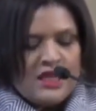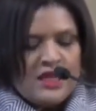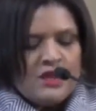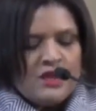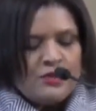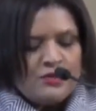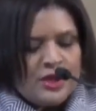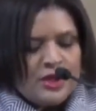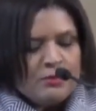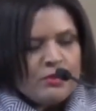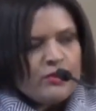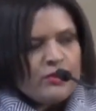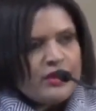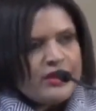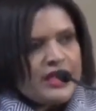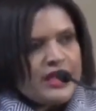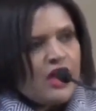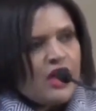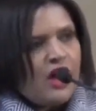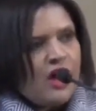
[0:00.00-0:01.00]

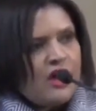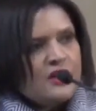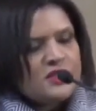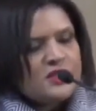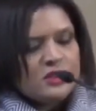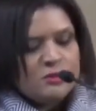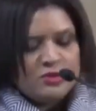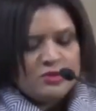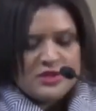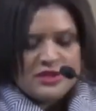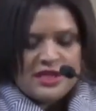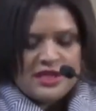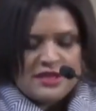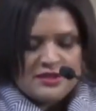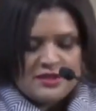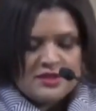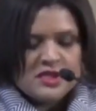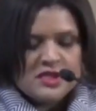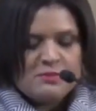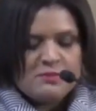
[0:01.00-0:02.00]
February also
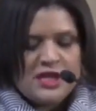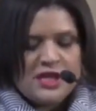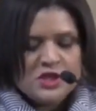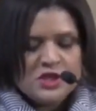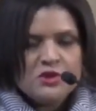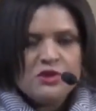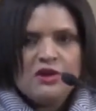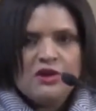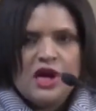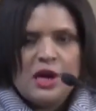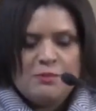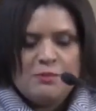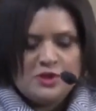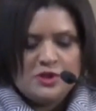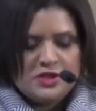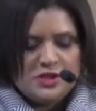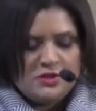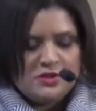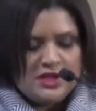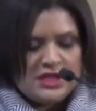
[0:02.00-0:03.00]
presents special
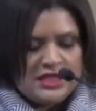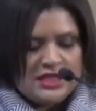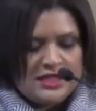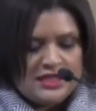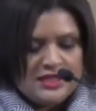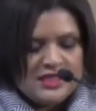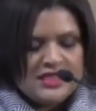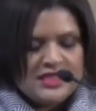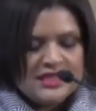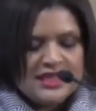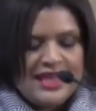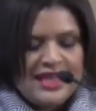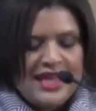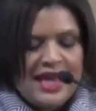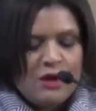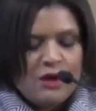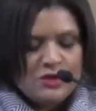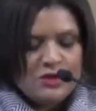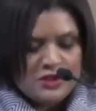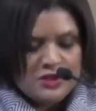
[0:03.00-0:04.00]
opportunities to
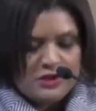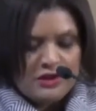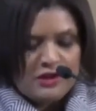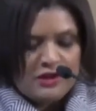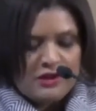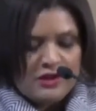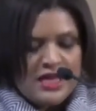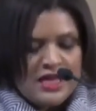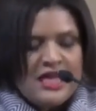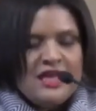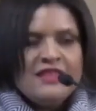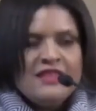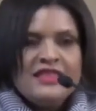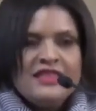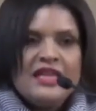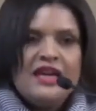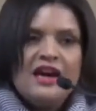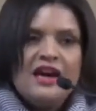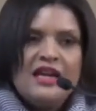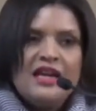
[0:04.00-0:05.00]
counter
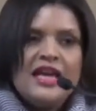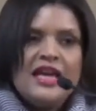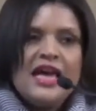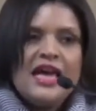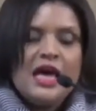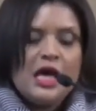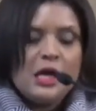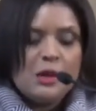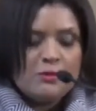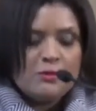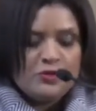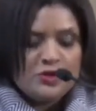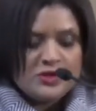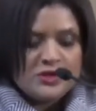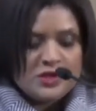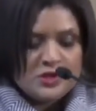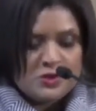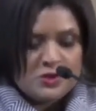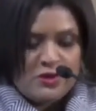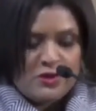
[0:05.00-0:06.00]
the unhelpful
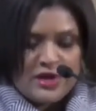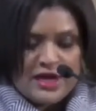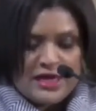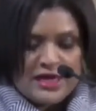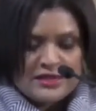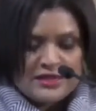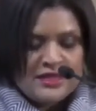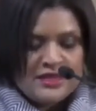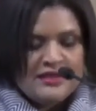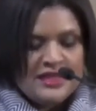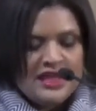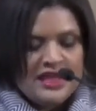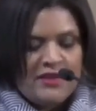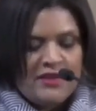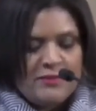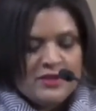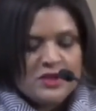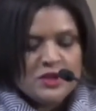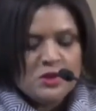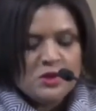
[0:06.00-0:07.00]
stories that have
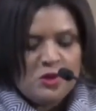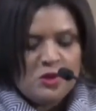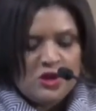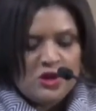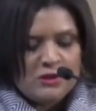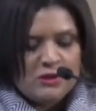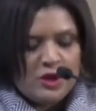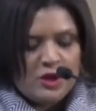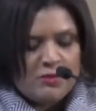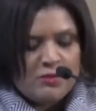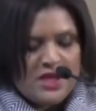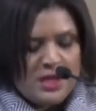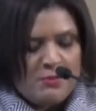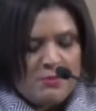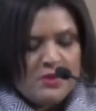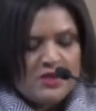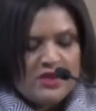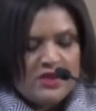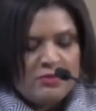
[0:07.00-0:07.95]
been told about people of